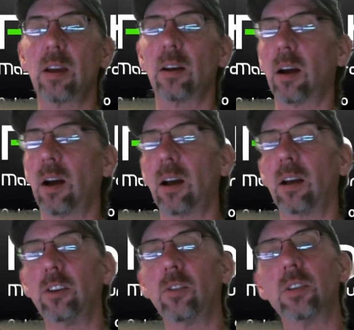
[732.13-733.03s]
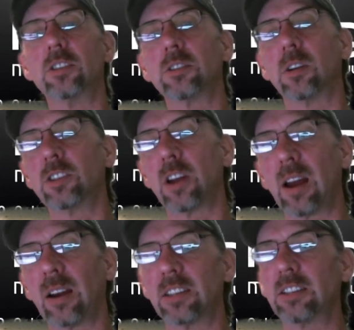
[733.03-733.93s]
uh, you can search a lot
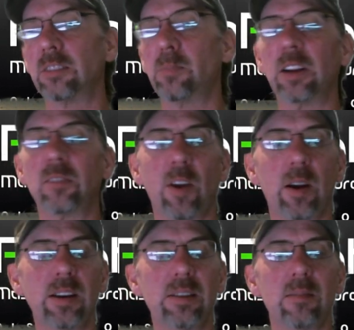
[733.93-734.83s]
of listings, but it's very